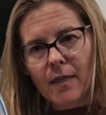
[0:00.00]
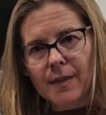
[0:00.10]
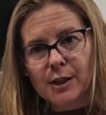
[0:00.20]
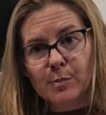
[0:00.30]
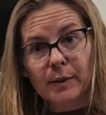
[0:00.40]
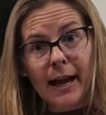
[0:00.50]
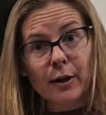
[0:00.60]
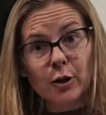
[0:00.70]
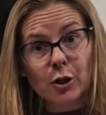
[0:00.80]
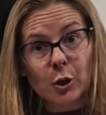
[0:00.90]
the
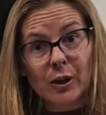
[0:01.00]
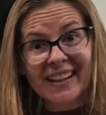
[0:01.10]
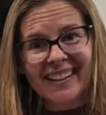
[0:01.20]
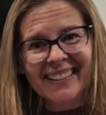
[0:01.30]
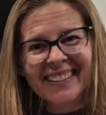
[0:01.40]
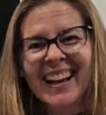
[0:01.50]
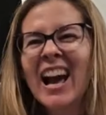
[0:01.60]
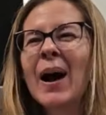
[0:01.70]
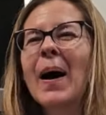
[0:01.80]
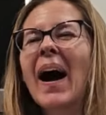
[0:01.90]
splatter screen,
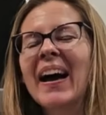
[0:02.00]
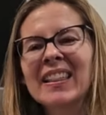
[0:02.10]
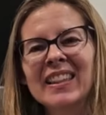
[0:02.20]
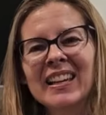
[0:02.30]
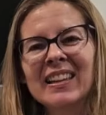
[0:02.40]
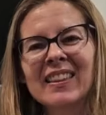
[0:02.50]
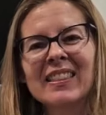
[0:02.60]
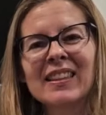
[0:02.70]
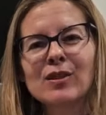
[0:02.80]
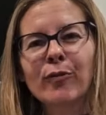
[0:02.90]
I think
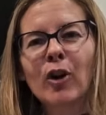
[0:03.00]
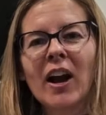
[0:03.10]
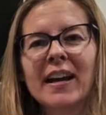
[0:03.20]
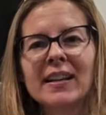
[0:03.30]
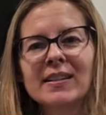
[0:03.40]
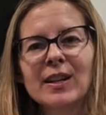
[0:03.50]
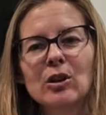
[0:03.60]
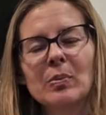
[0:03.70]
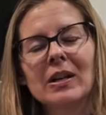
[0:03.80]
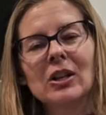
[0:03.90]
that this frying is going
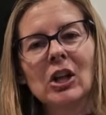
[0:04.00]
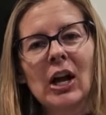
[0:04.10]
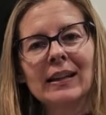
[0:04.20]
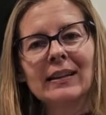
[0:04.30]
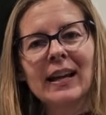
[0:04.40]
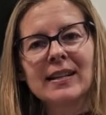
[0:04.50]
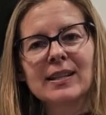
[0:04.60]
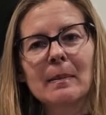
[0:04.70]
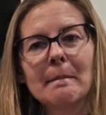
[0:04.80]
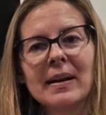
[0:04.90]
to be a lot
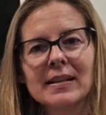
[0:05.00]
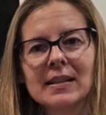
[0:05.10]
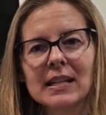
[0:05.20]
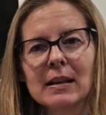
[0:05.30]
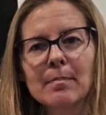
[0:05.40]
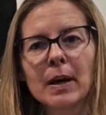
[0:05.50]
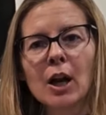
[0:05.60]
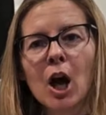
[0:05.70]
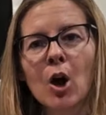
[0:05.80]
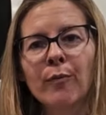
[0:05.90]
less messy, but
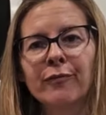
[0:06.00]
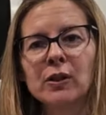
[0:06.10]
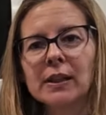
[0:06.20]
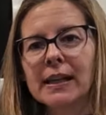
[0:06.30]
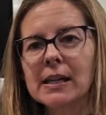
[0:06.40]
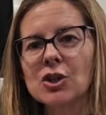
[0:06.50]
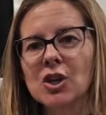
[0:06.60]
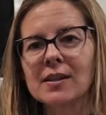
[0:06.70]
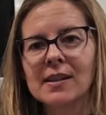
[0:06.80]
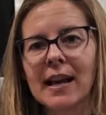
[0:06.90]
hopefully
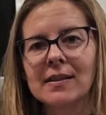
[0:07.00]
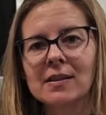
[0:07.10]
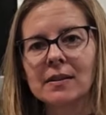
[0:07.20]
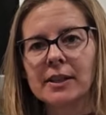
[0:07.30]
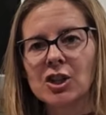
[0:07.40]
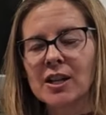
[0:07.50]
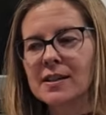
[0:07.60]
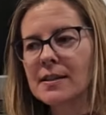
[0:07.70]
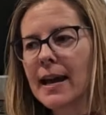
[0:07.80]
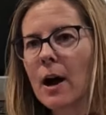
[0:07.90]
just as
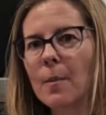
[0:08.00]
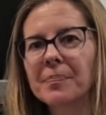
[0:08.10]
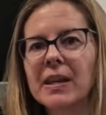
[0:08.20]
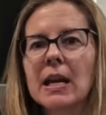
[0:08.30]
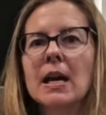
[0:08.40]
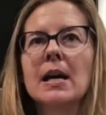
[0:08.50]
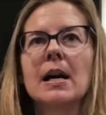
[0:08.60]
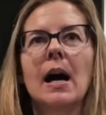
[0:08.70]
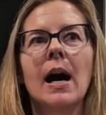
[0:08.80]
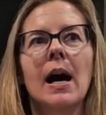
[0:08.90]
delicious. Now,
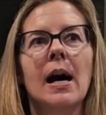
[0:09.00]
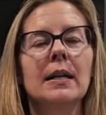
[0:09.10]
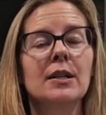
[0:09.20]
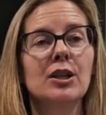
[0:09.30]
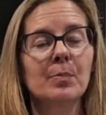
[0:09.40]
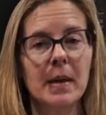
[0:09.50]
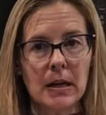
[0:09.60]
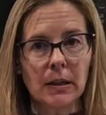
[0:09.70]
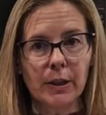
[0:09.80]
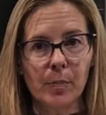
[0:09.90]
to speak
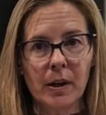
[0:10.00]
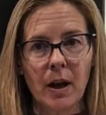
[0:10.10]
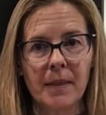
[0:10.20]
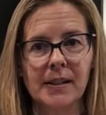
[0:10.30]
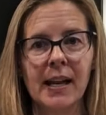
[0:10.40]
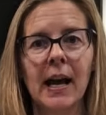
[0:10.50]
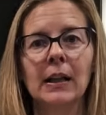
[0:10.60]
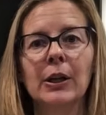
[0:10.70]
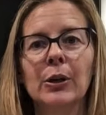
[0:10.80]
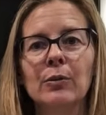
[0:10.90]
a little bit on the
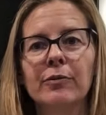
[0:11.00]
tallow